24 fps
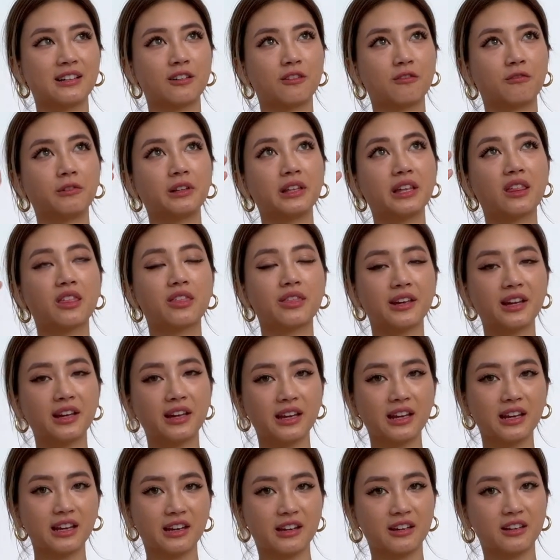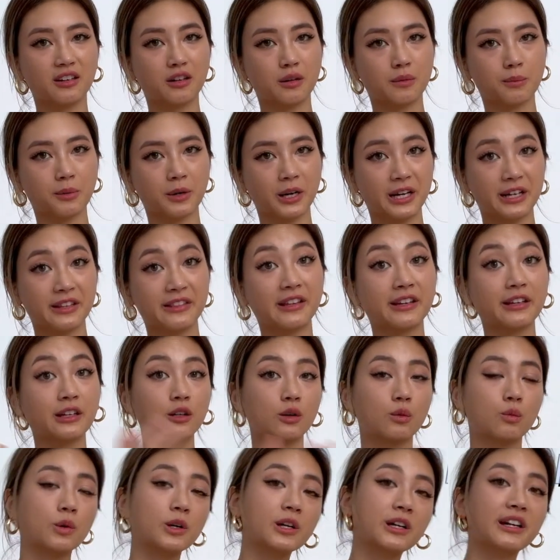really thinking in your brain that you're
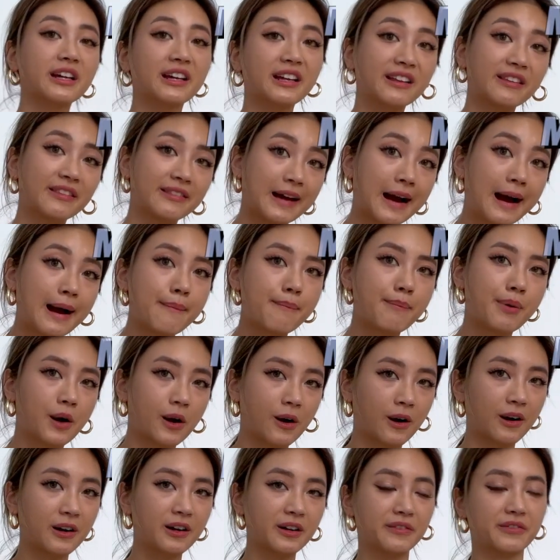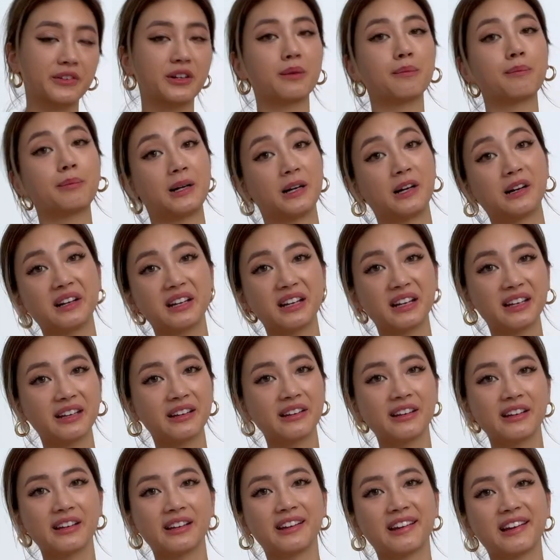working that part of your
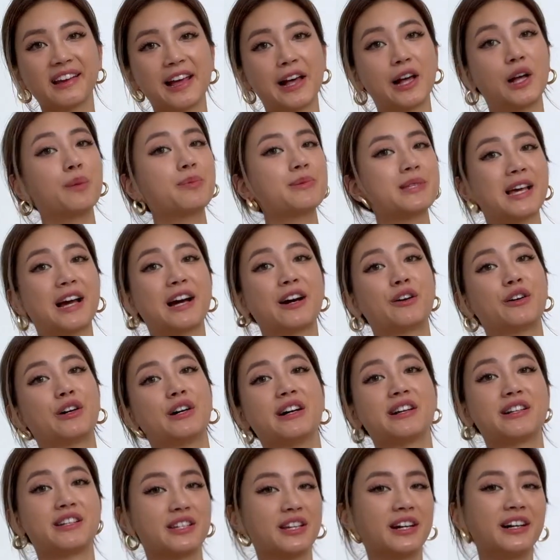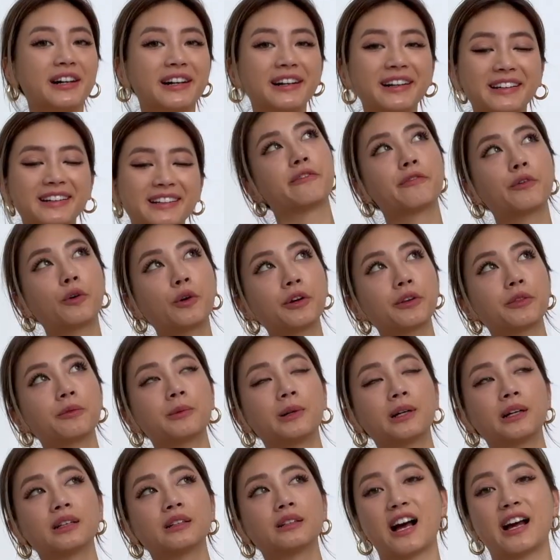body, helps out a ton. The fourth
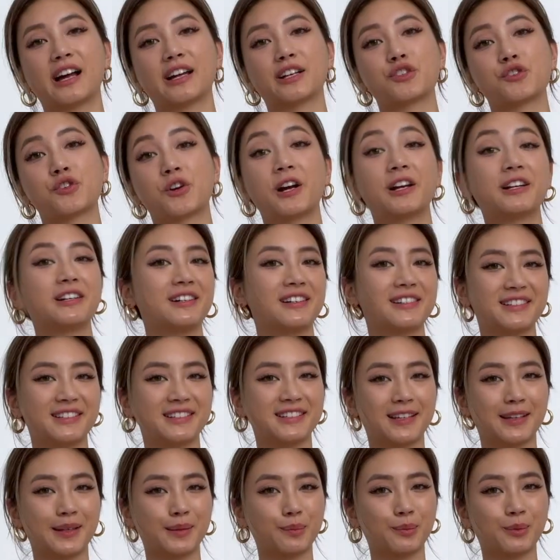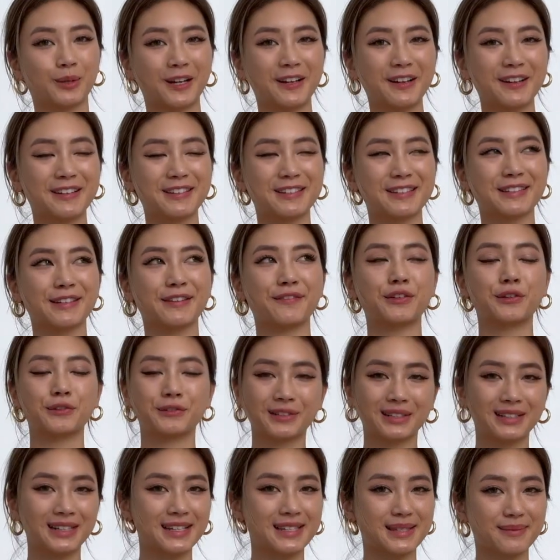one, I try not to take breaks. If you
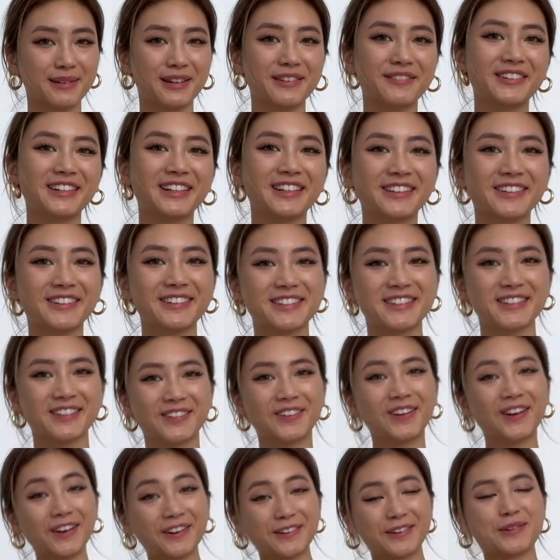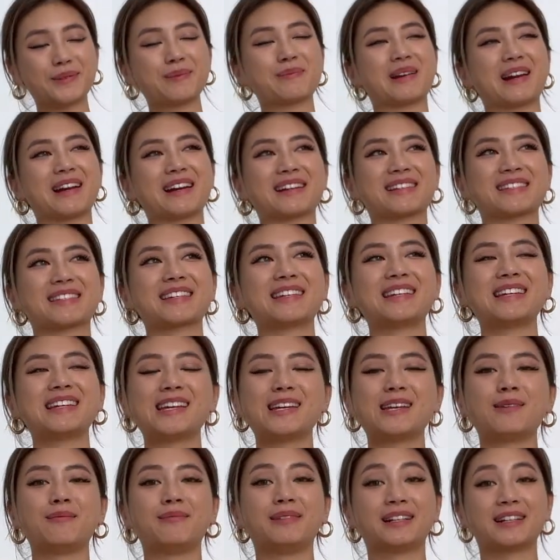realize in my videos, there are no breaks,
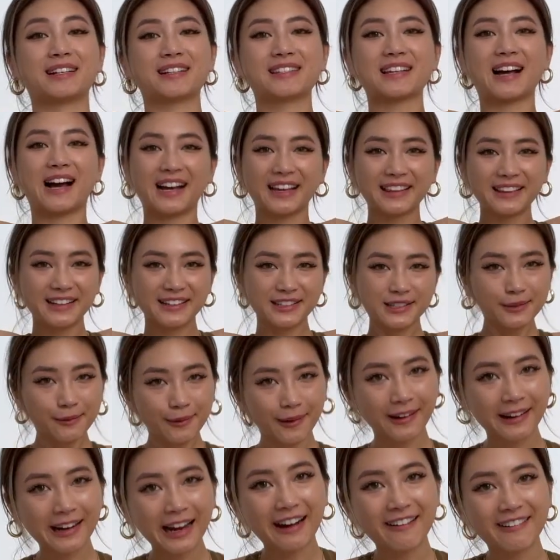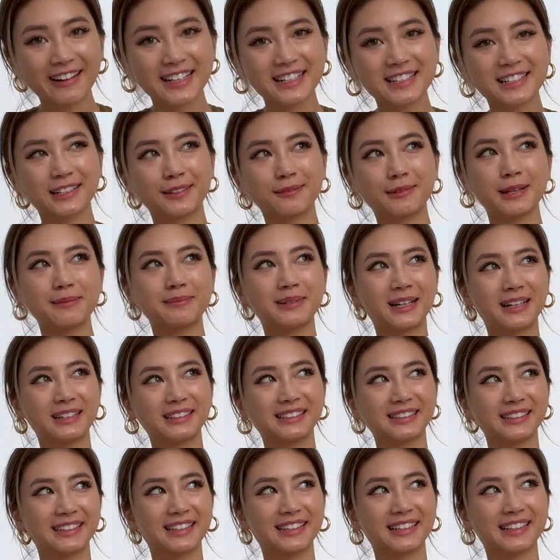because I like to work out until my
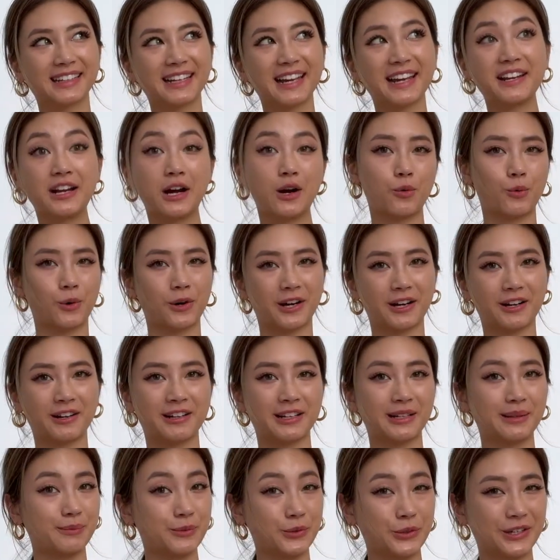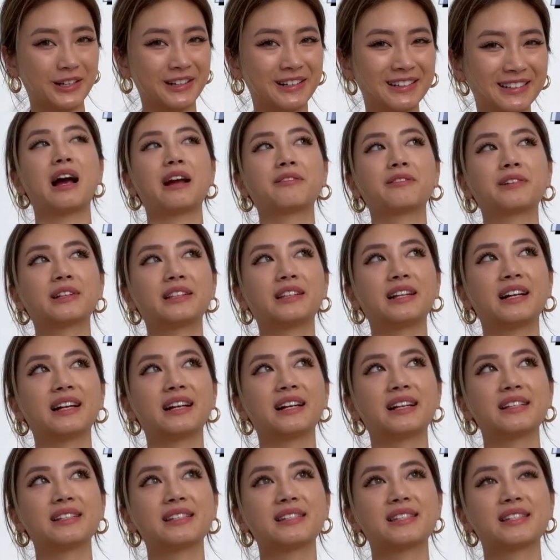body cannot work out anymore. I
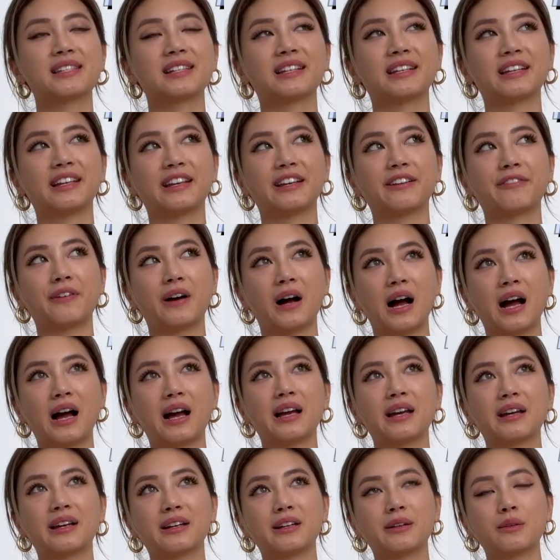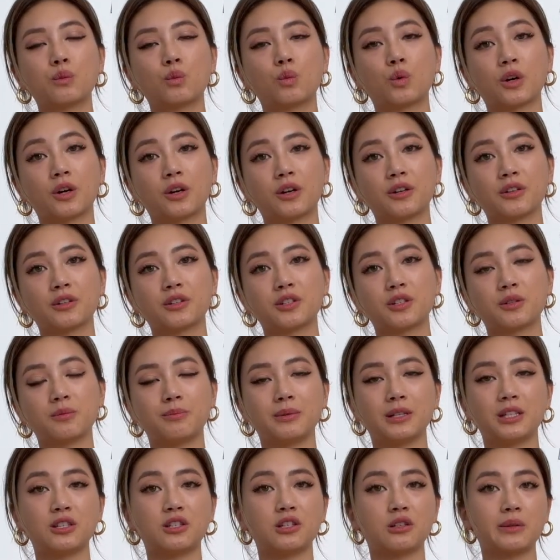realized if I were to
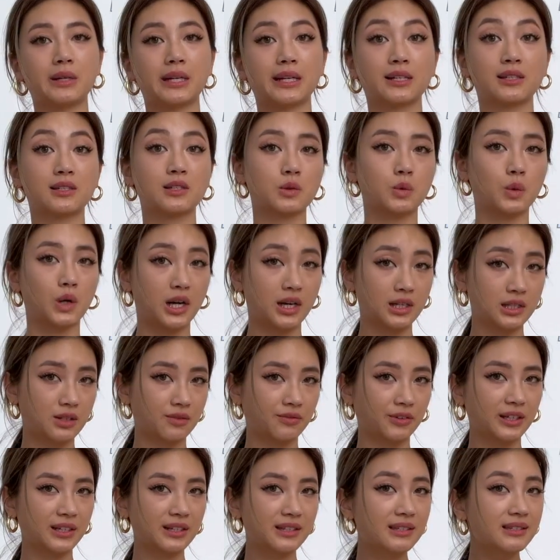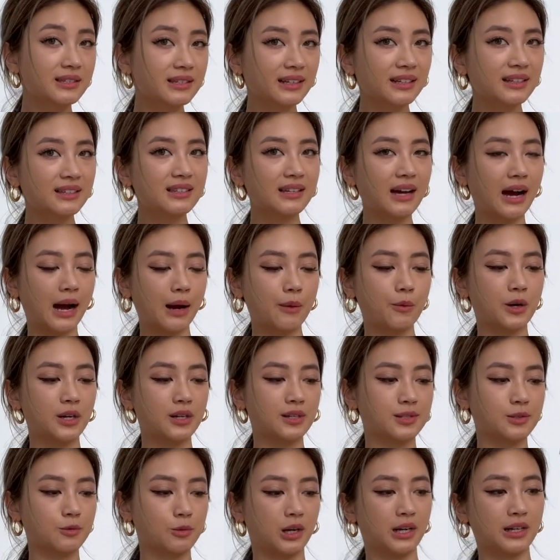be doing squats, for instance, I want to
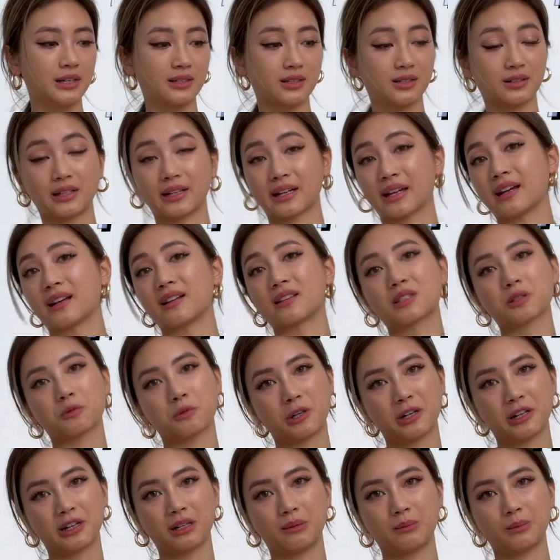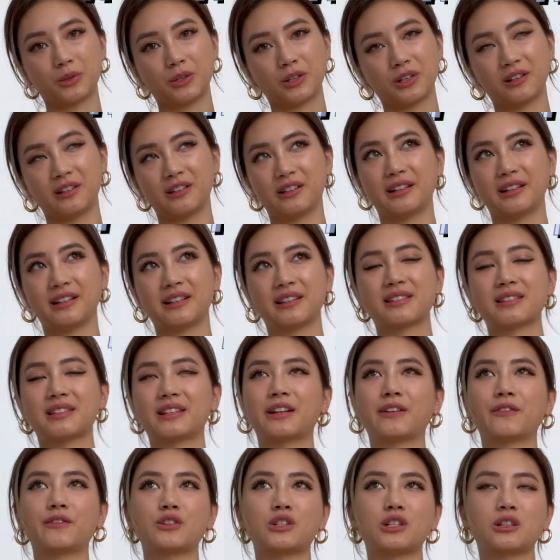squat until I can't squat anymore, instead
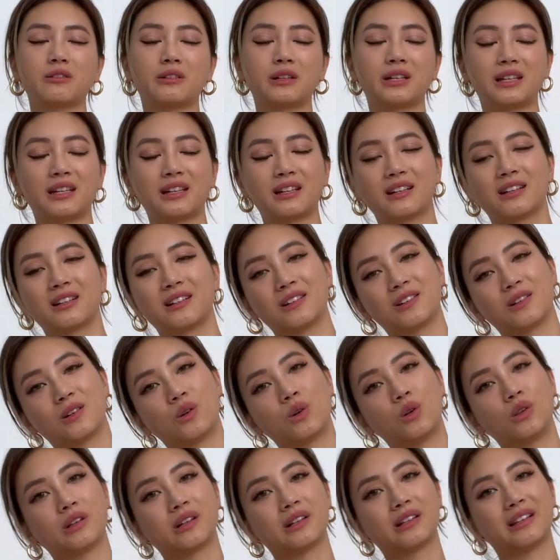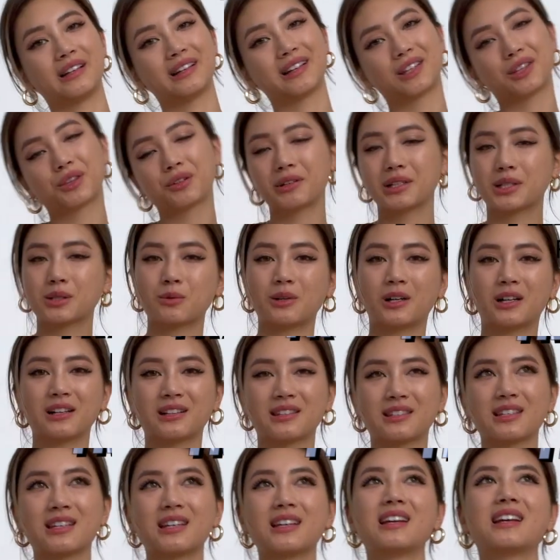of doing only like 3 squats
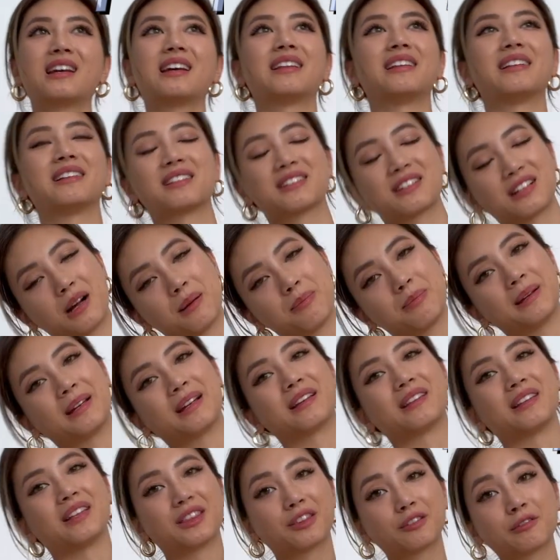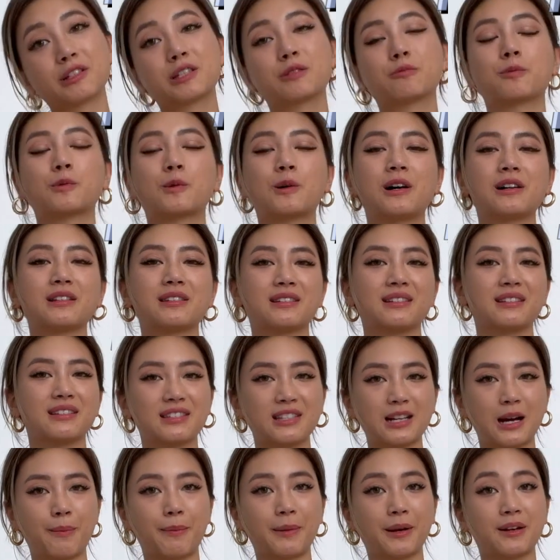and stopping, and then 3 squats and then
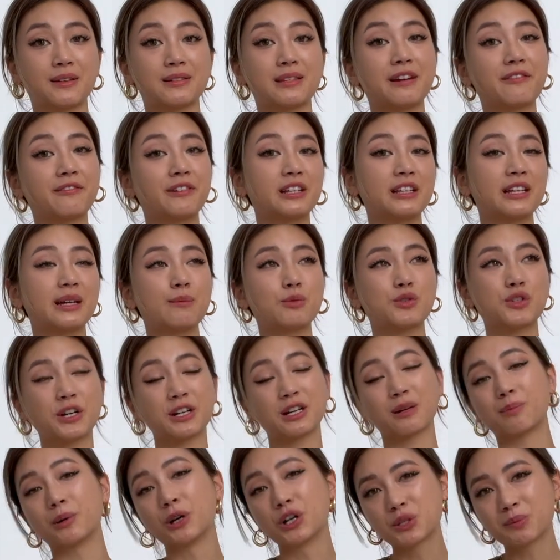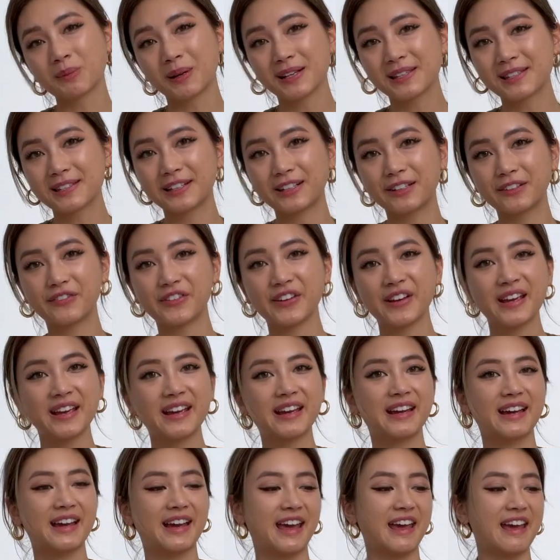stopping, because I really am trying to push myself
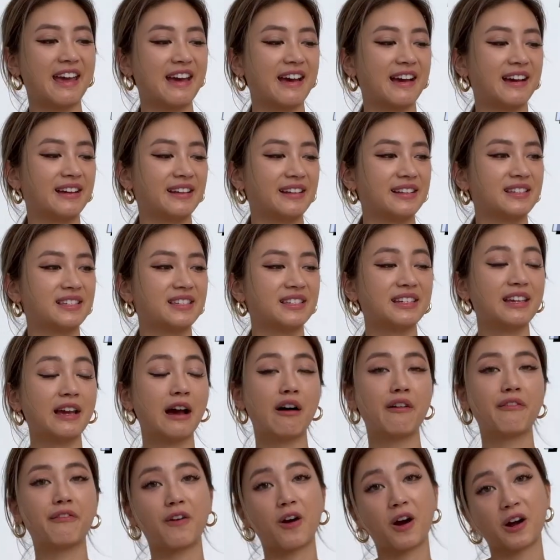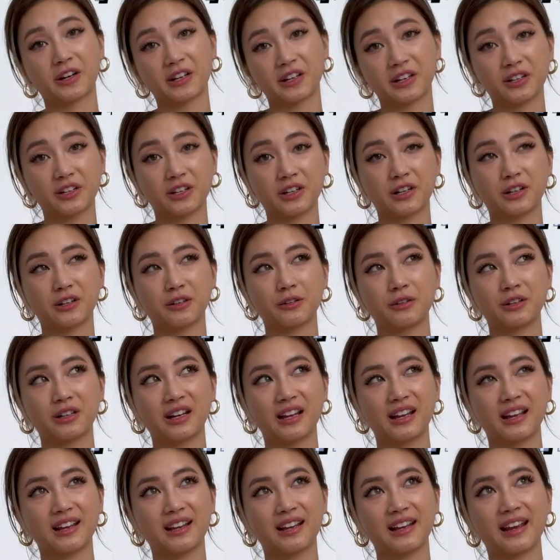and see how far I can go.
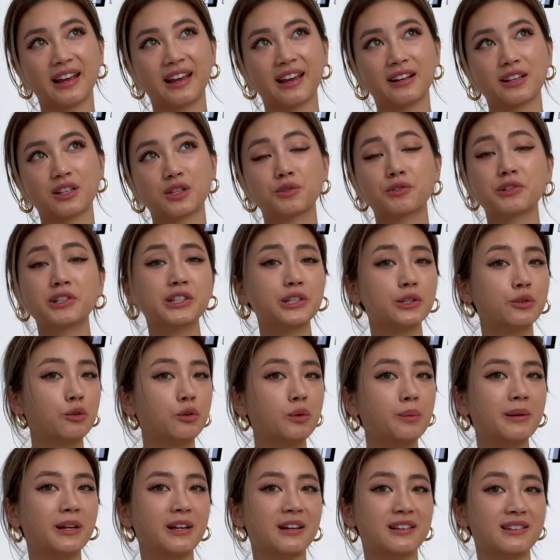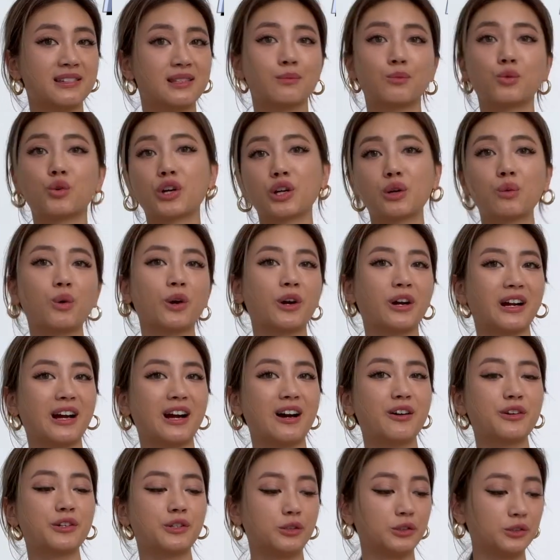And it's really cool because the more you work
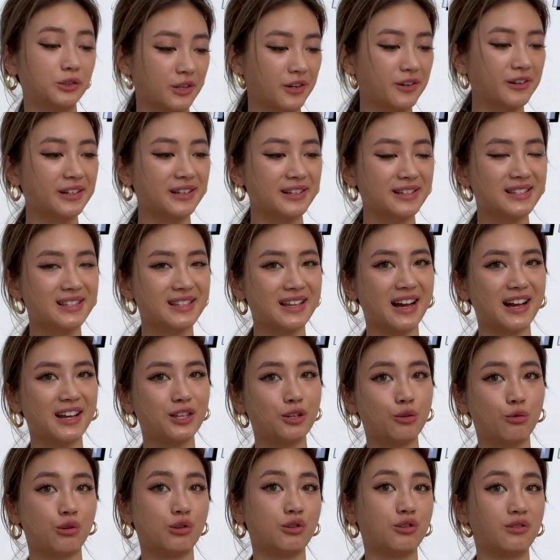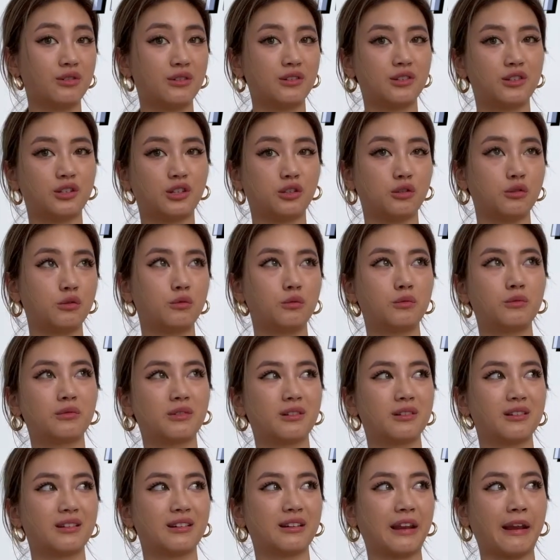out, you'll notice that you can do
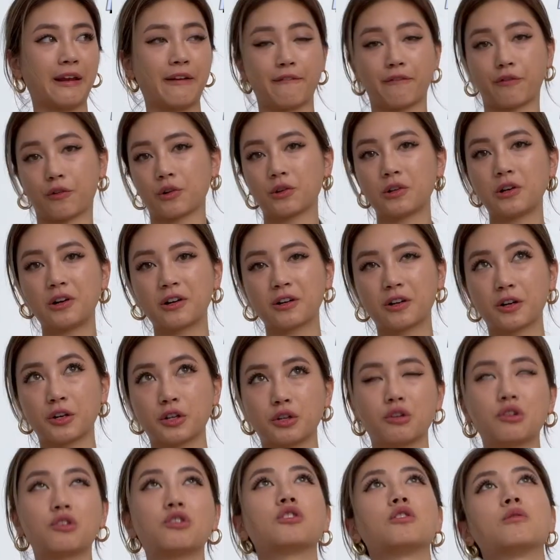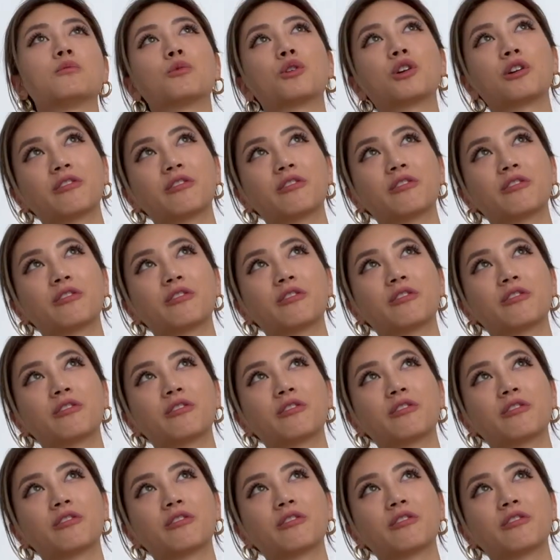it for longer, you can do more